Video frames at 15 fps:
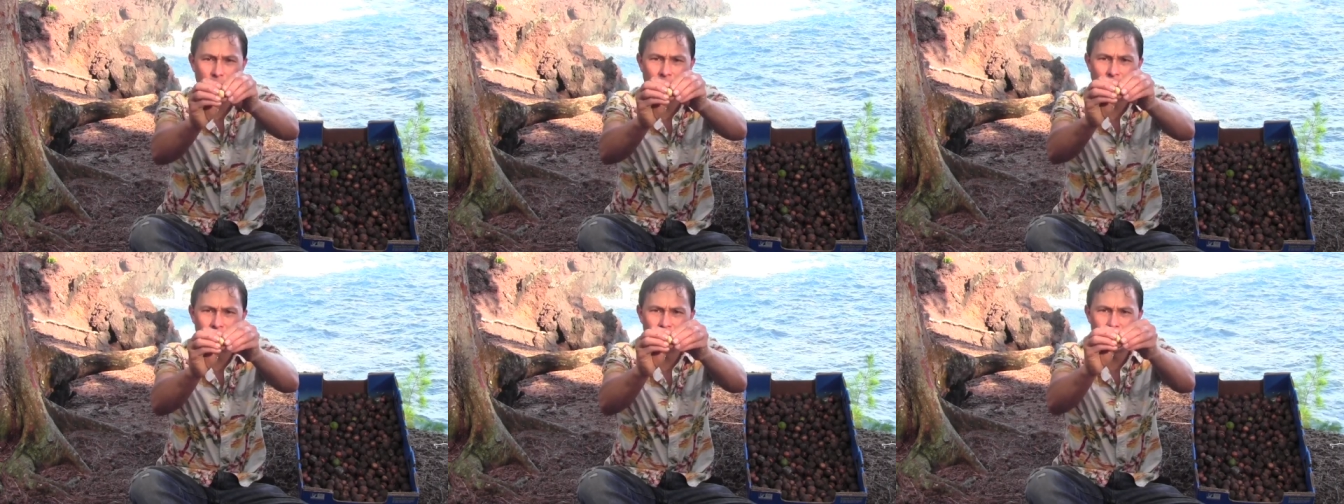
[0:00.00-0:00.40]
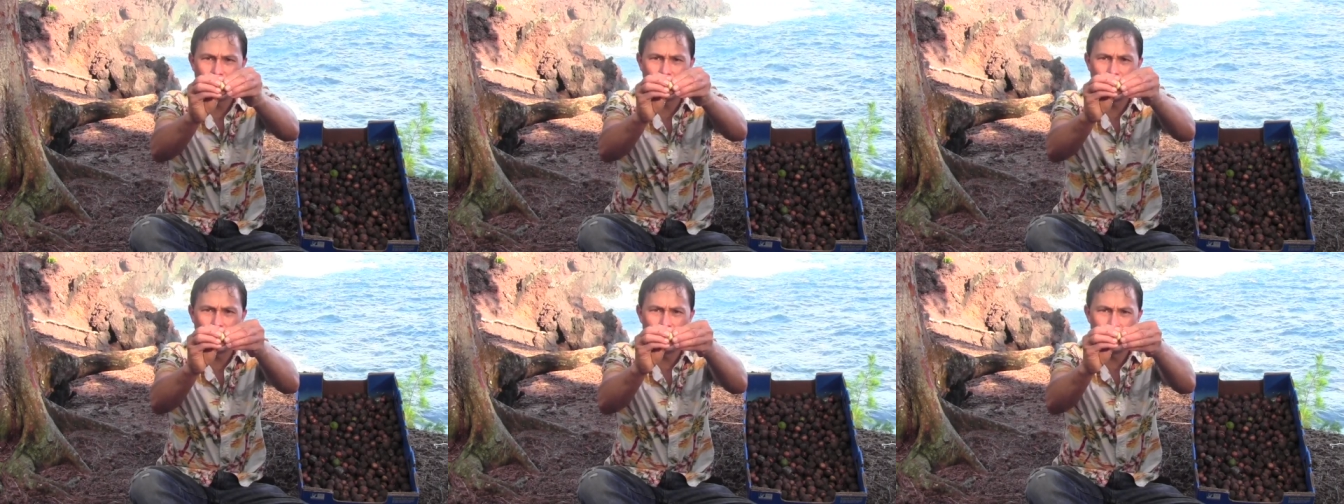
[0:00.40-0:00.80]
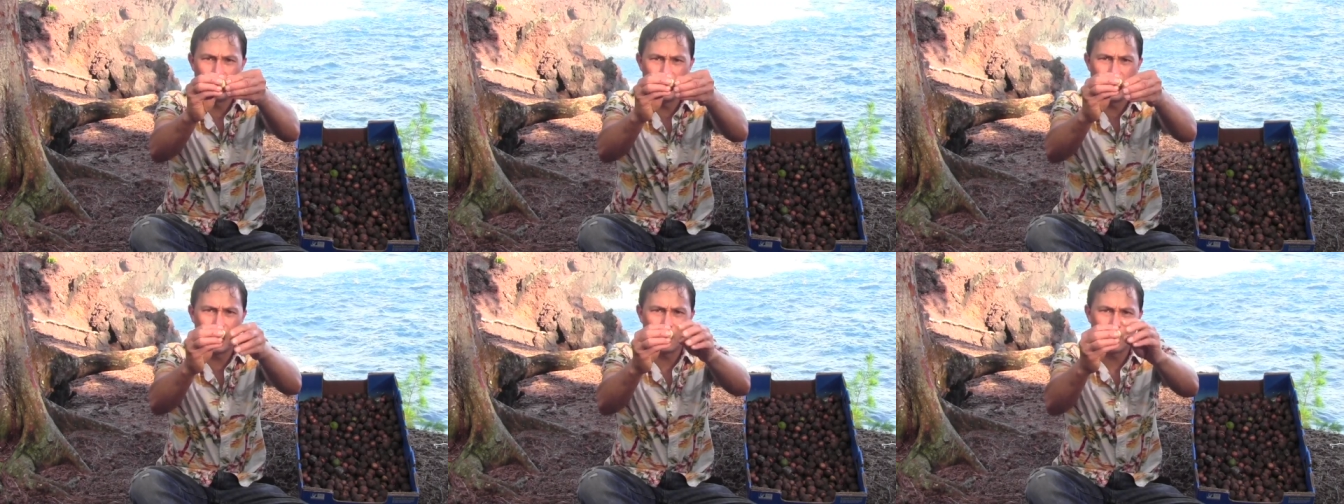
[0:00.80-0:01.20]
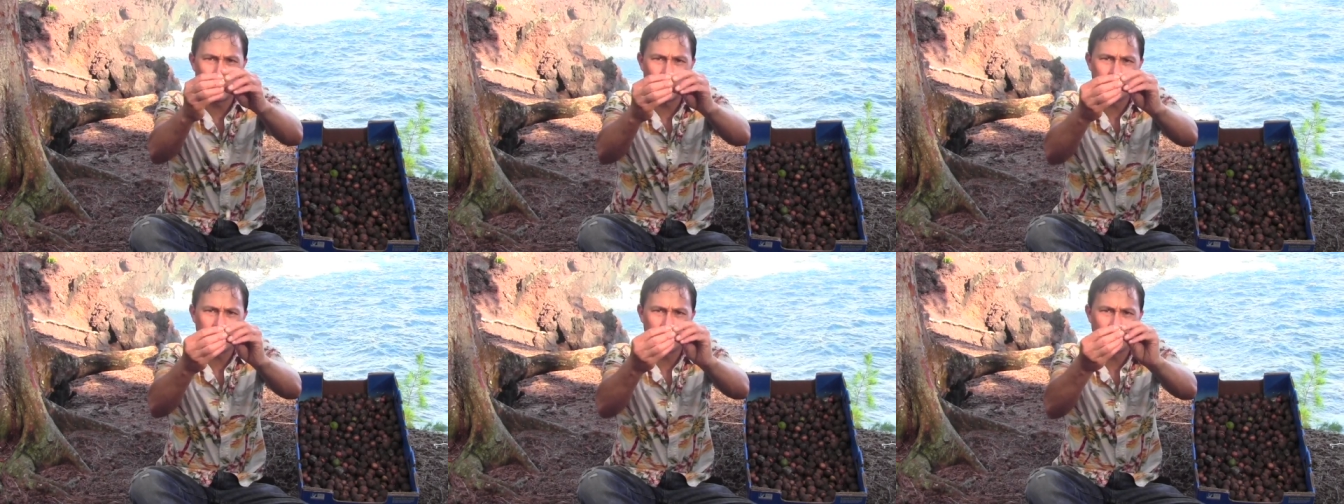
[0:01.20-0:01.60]
we got the uh, nut
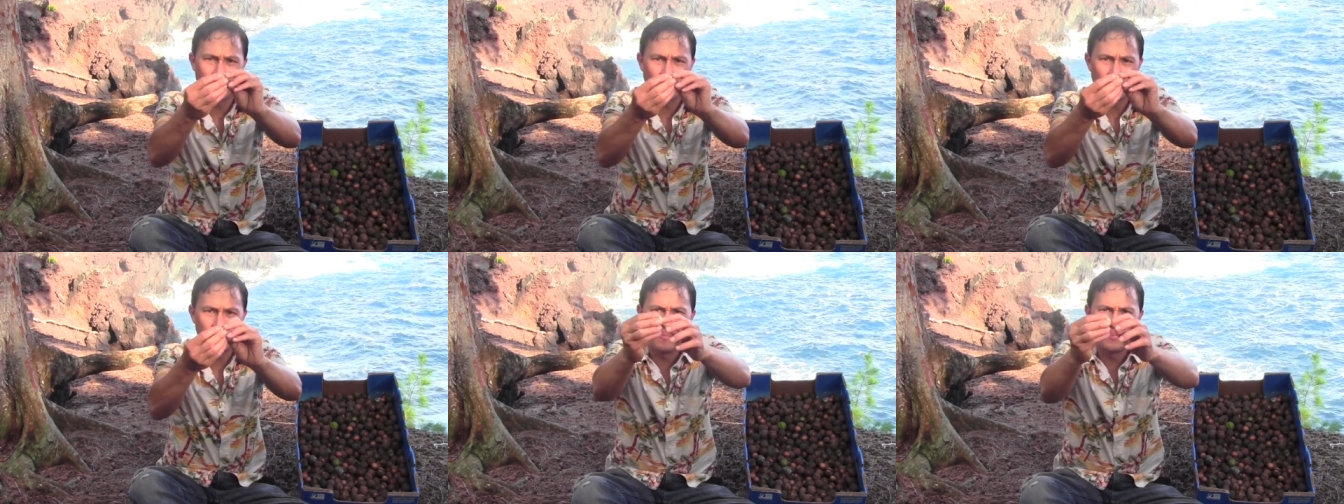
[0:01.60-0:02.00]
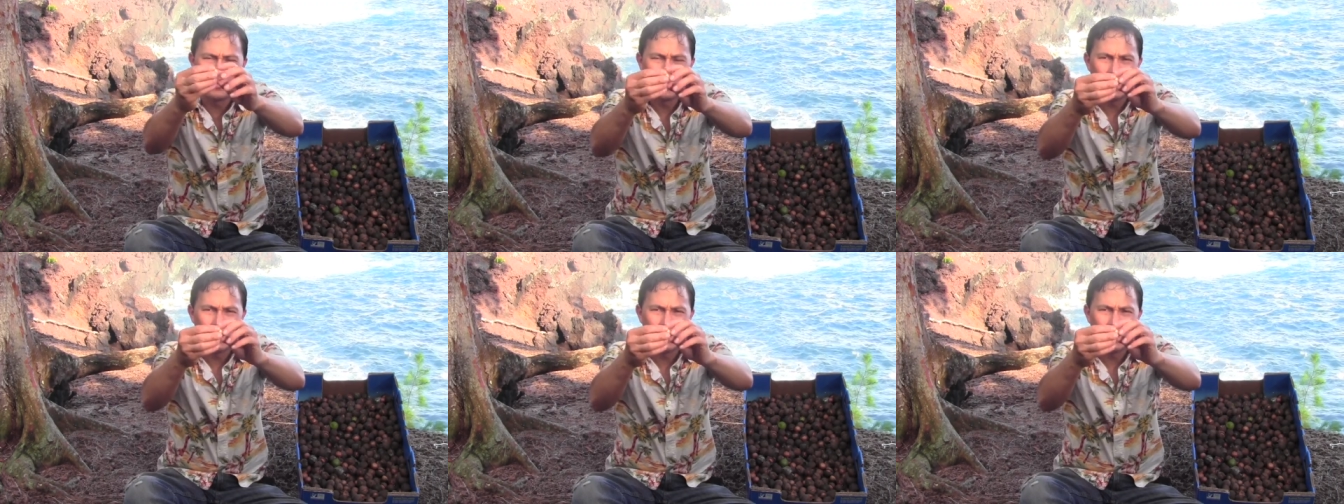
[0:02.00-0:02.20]
right here.